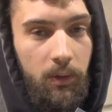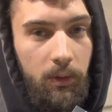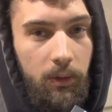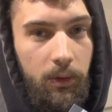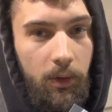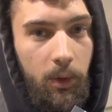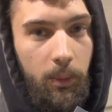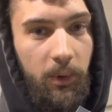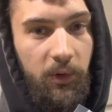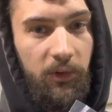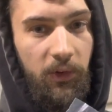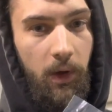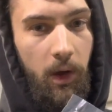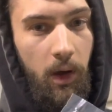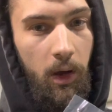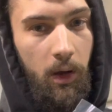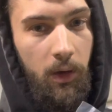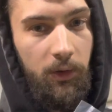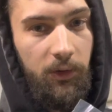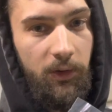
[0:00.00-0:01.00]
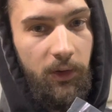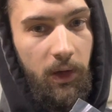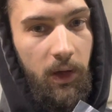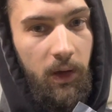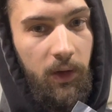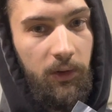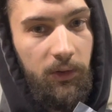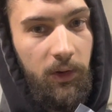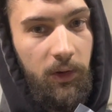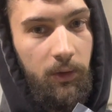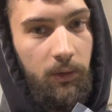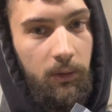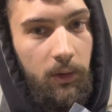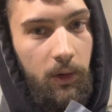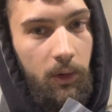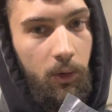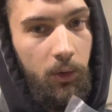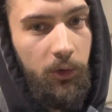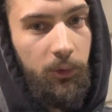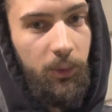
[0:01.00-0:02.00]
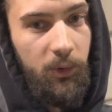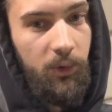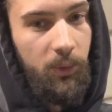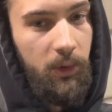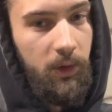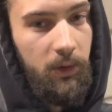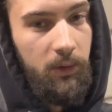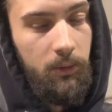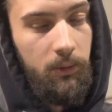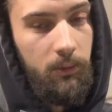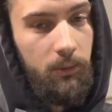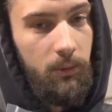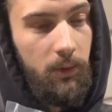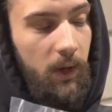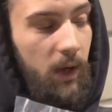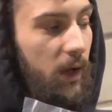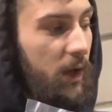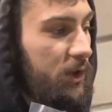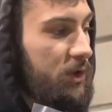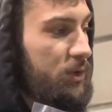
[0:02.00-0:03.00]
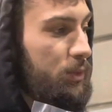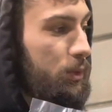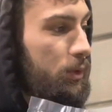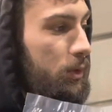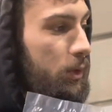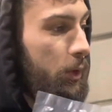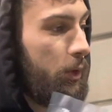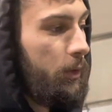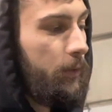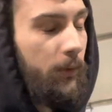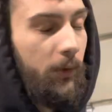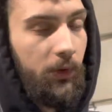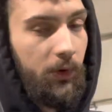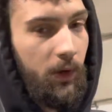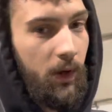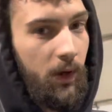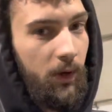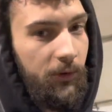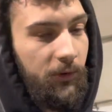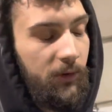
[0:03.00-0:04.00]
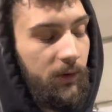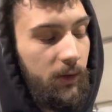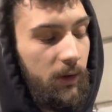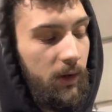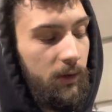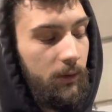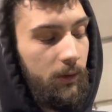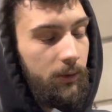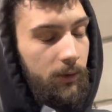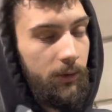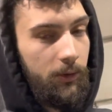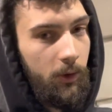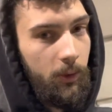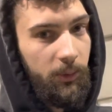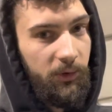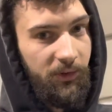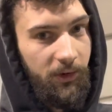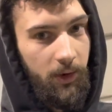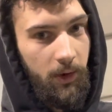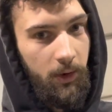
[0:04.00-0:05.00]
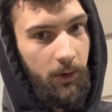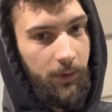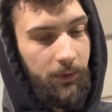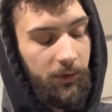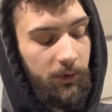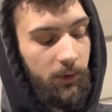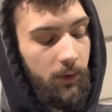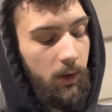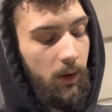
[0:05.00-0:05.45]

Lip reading: thermostat housing gasket that goes between the actual oil filter housing and then the thermostat housing.